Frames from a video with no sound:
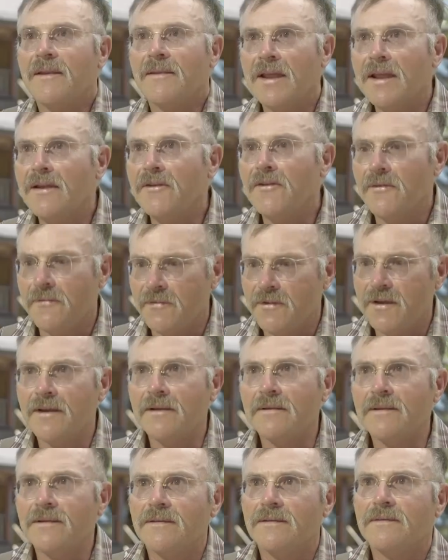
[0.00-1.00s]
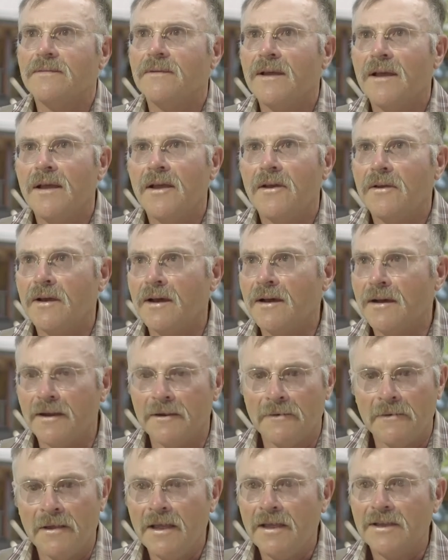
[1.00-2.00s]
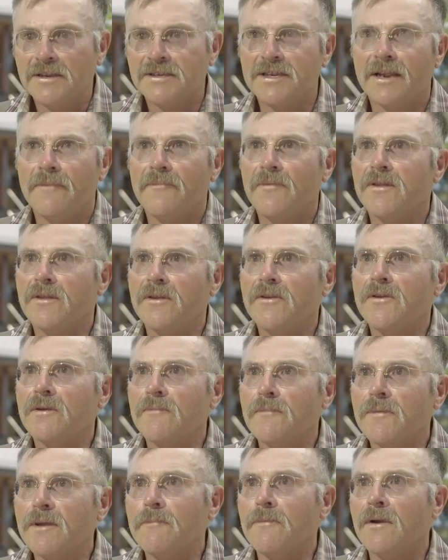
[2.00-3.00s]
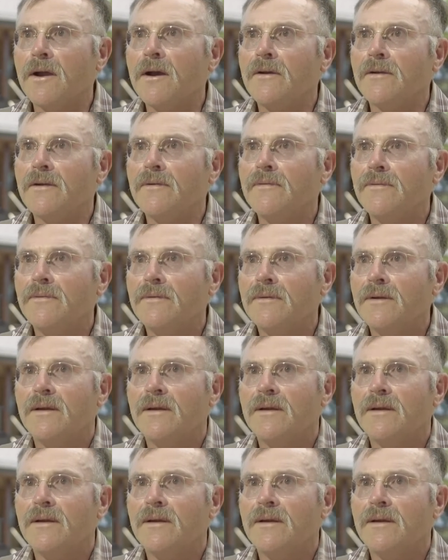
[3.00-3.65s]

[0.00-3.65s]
then you've got something that you can be proud of.